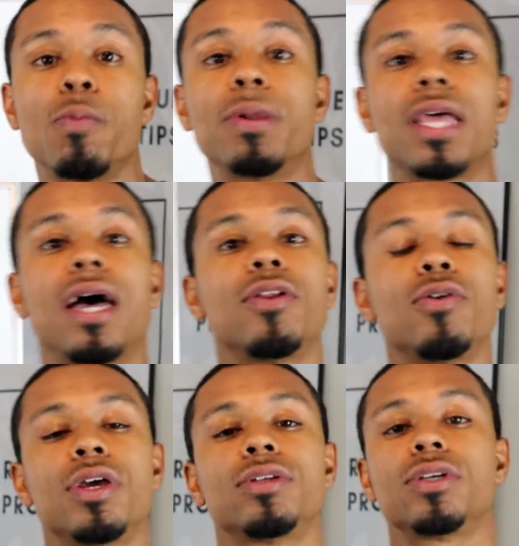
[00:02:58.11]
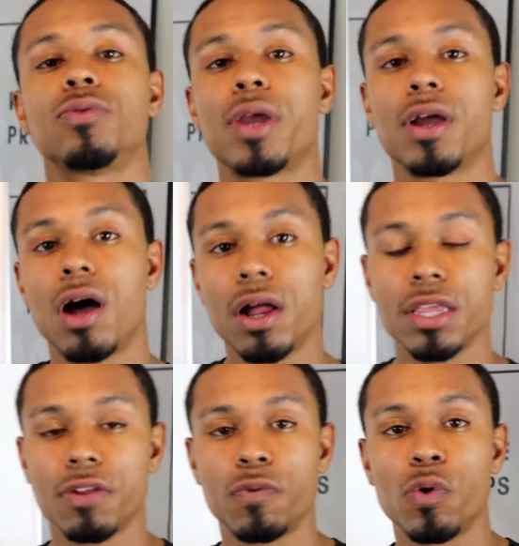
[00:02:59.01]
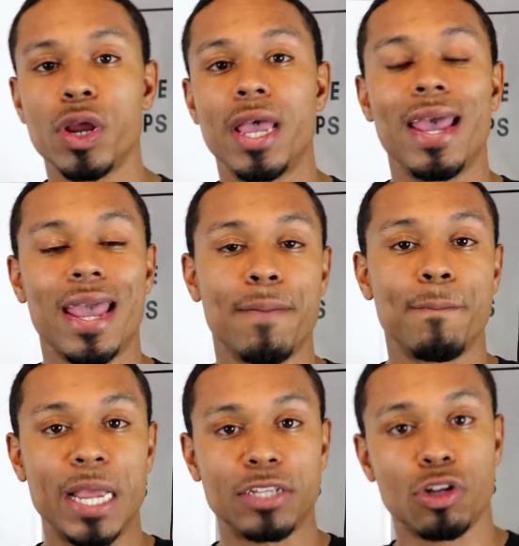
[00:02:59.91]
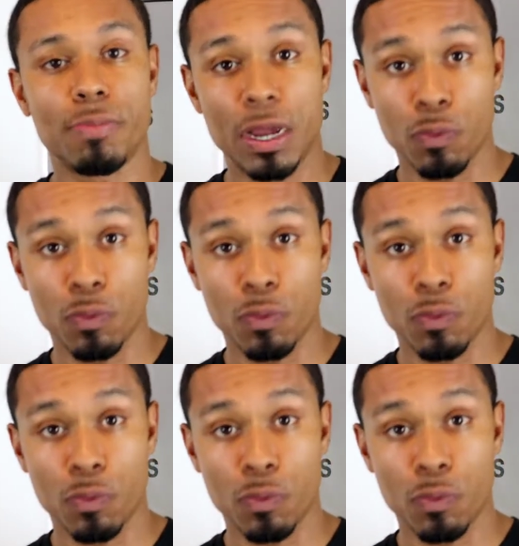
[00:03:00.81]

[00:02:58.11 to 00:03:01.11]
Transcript: but that I know there's a great audience for. And based on my